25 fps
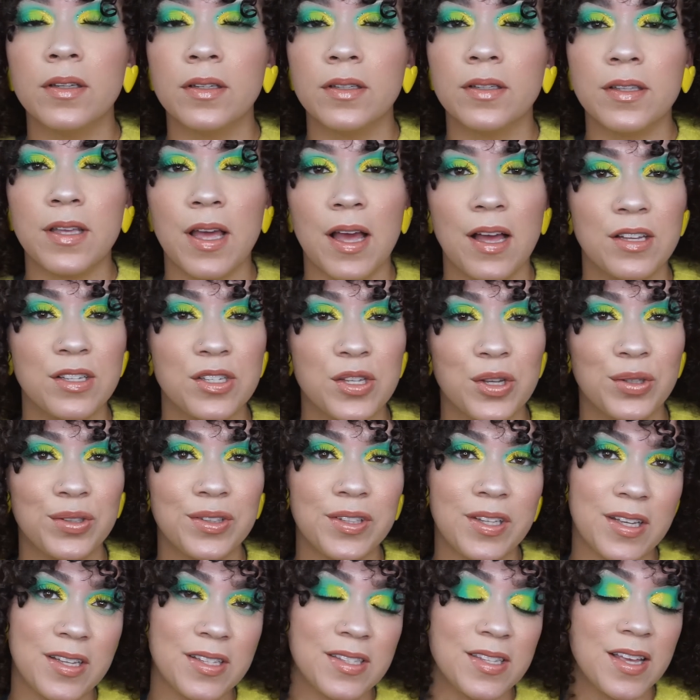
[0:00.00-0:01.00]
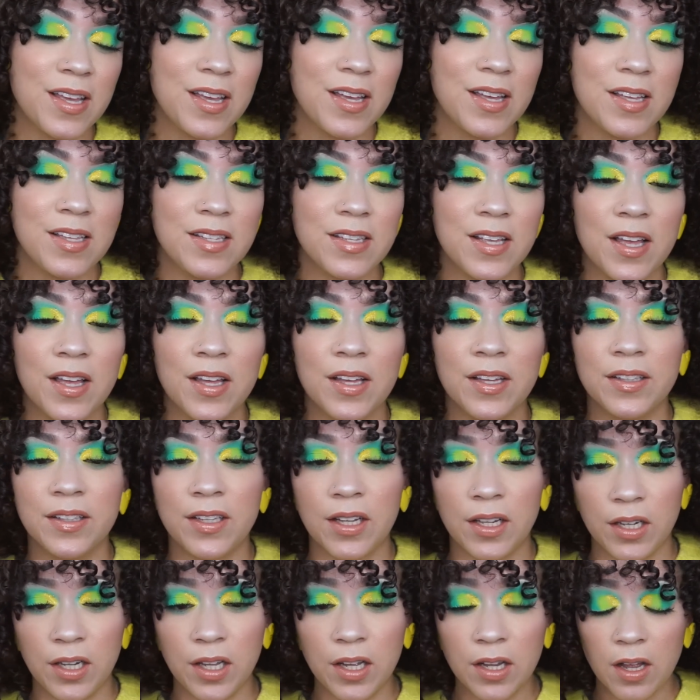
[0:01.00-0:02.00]
Yeah, so this is
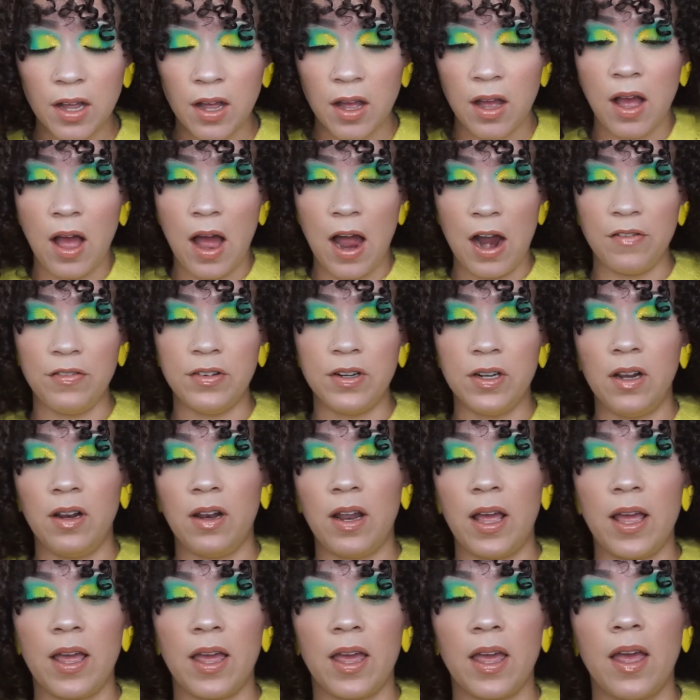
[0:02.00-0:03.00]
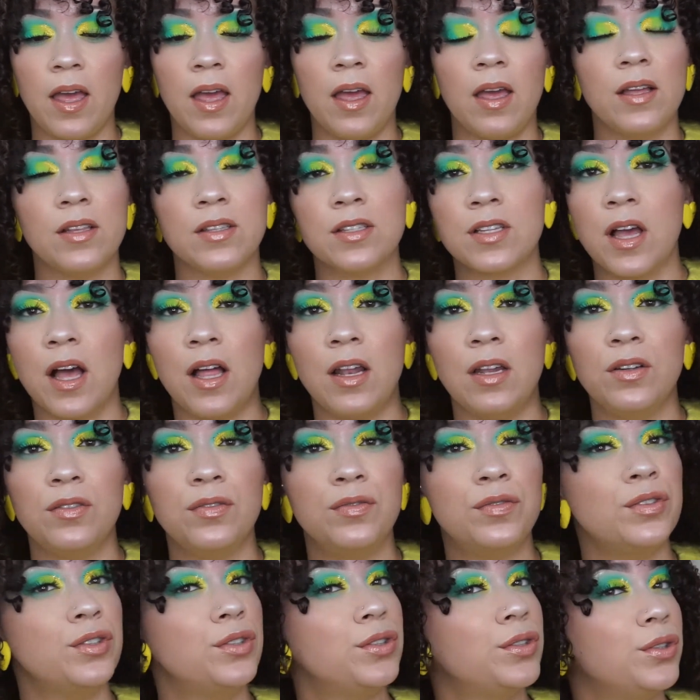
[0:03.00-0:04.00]
the look. I really like it. It's
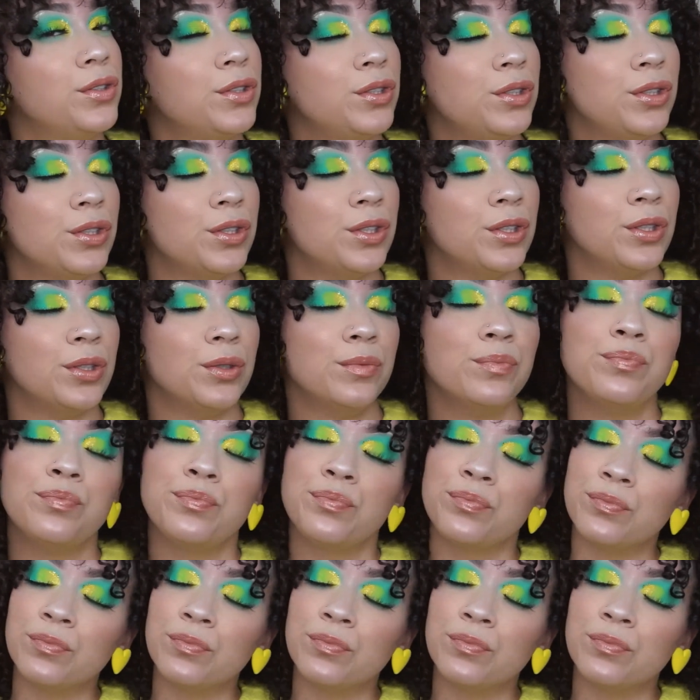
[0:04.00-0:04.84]
colorful, you know.